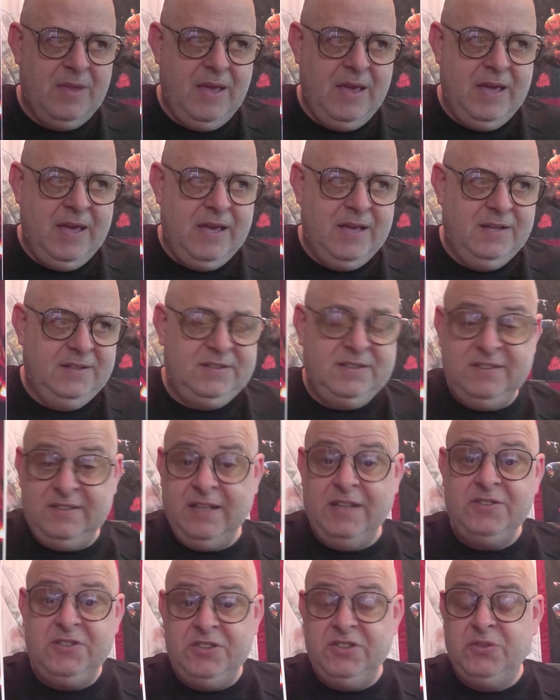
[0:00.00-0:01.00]
And she
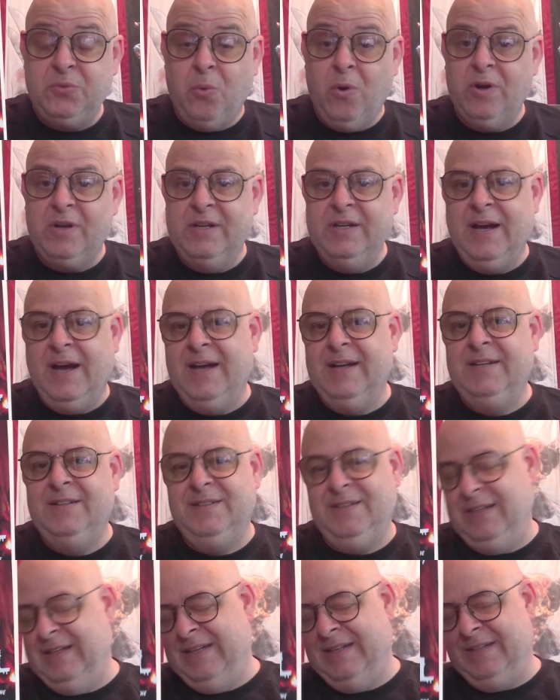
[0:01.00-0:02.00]
says she's working
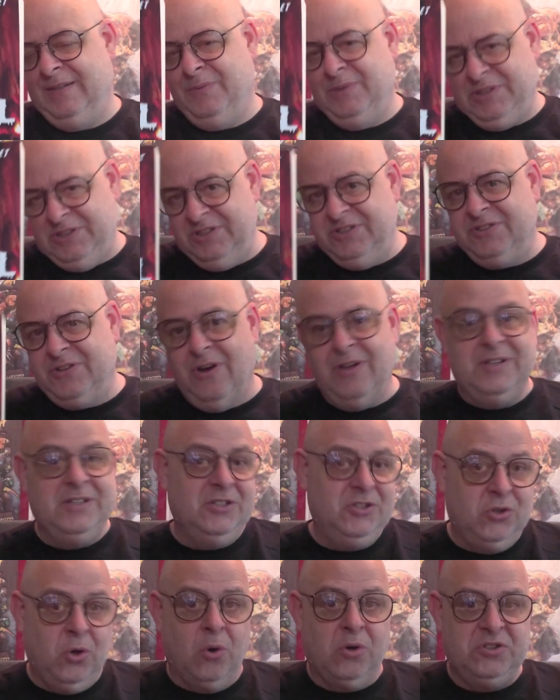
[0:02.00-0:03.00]
on what she's calling a
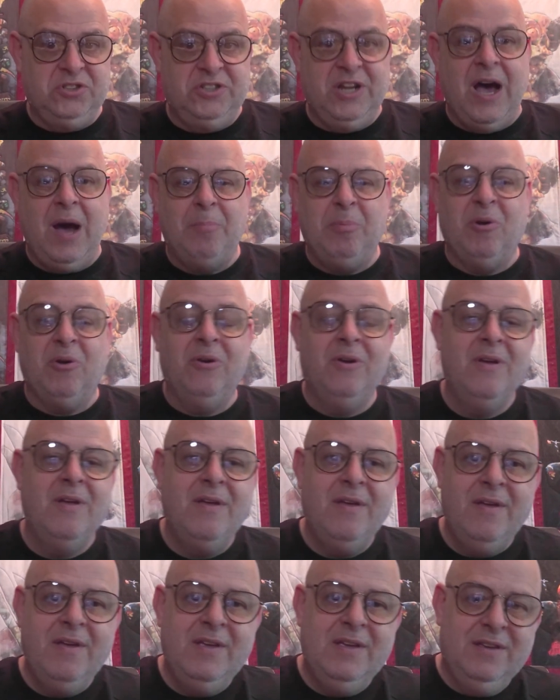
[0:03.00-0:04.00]
doorstopper.
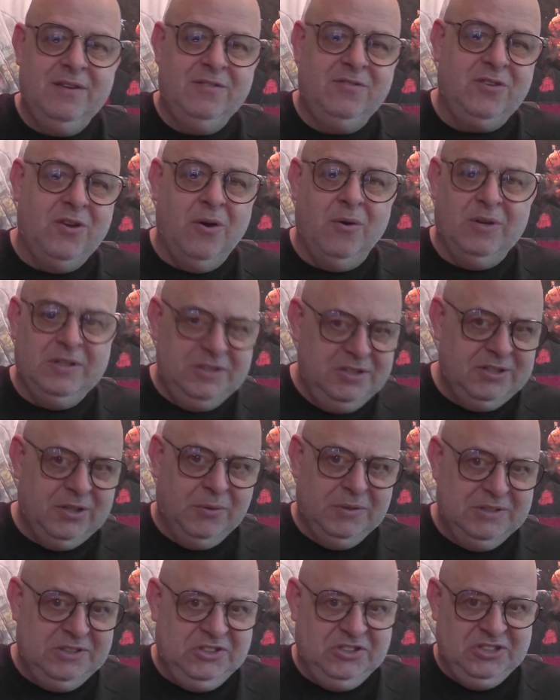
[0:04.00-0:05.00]
So, you
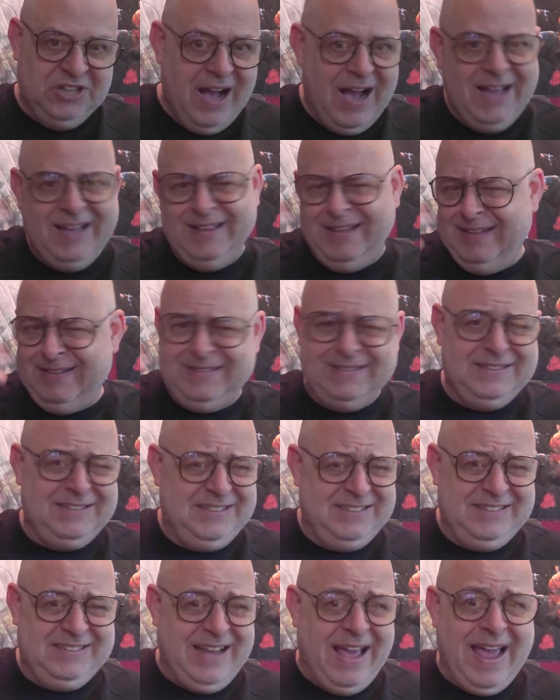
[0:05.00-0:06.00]
know, a giant, like The
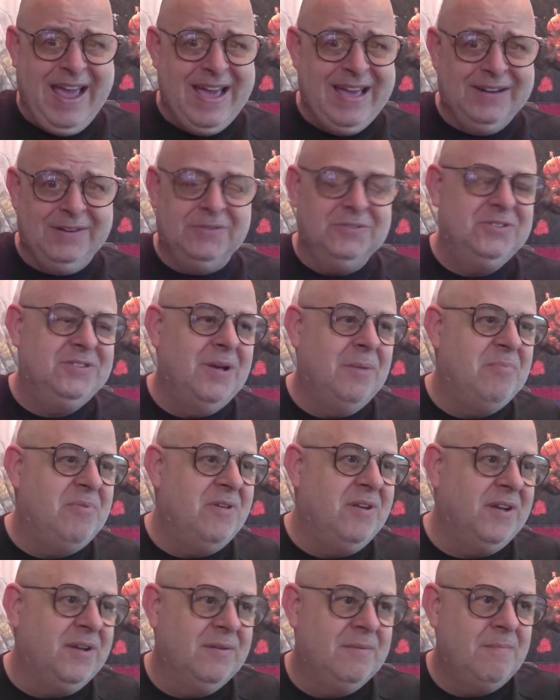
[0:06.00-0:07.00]
Stand or
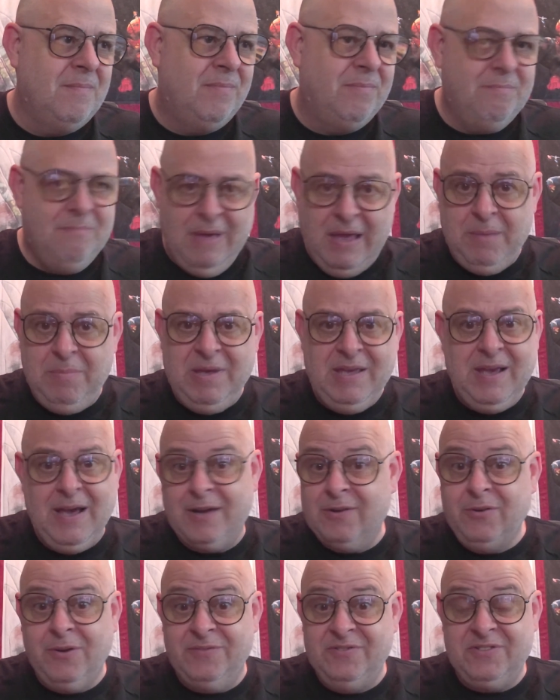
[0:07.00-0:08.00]
something, maybe. I
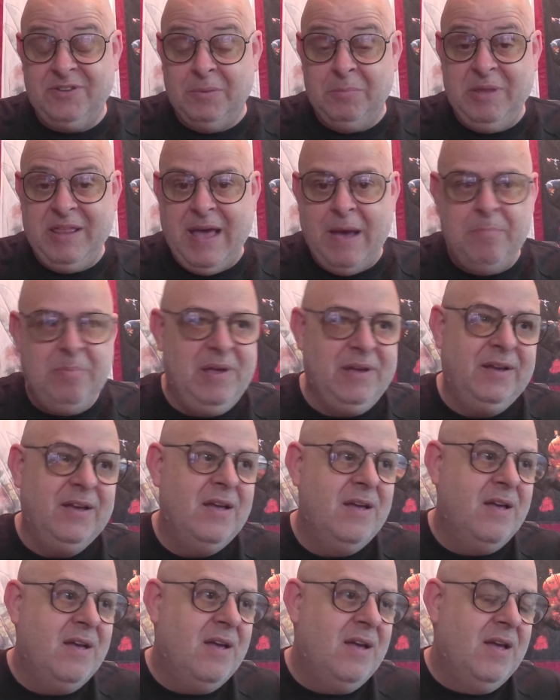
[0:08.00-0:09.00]
don't know if it's going to be that big.
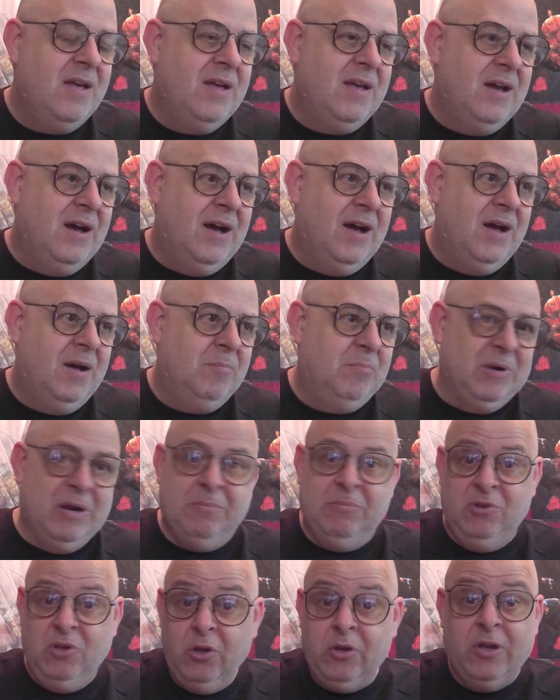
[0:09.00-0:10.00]
But
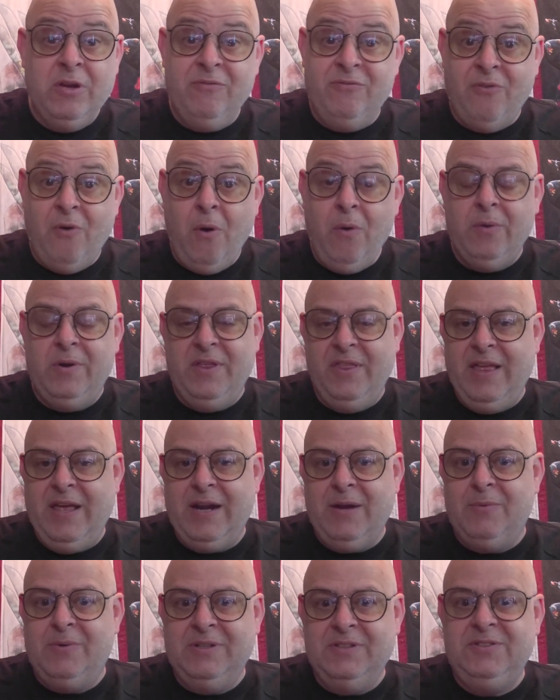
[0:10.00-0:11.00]
I'm looking forward to that.
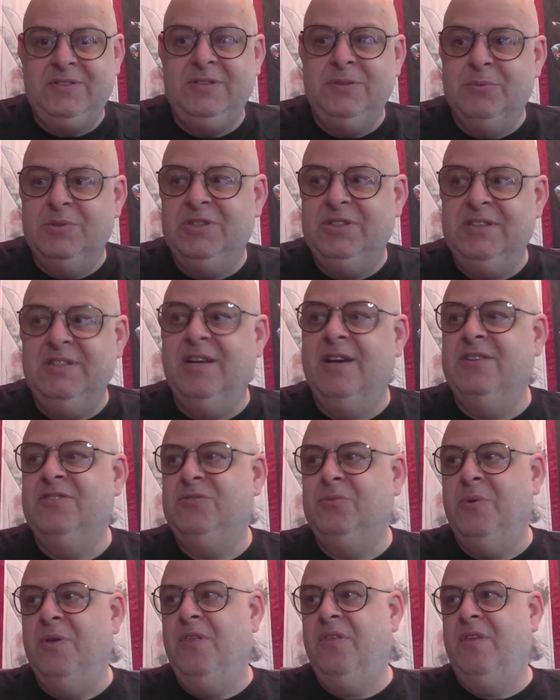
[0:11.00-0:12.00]
I want to see what she
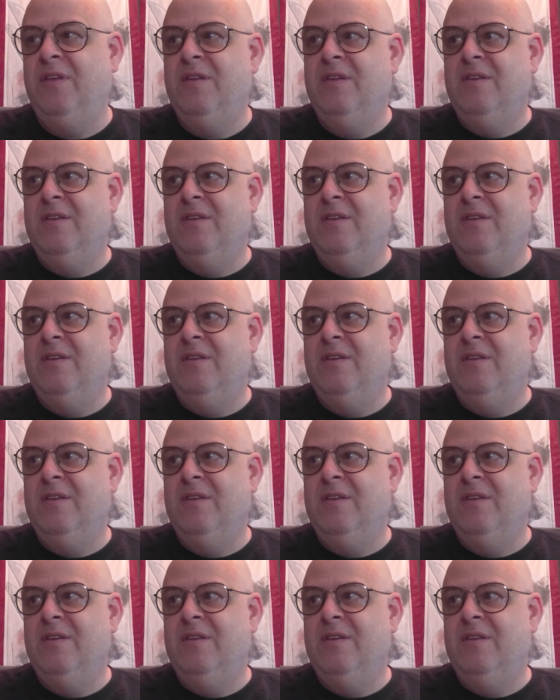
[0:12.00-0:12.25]
does with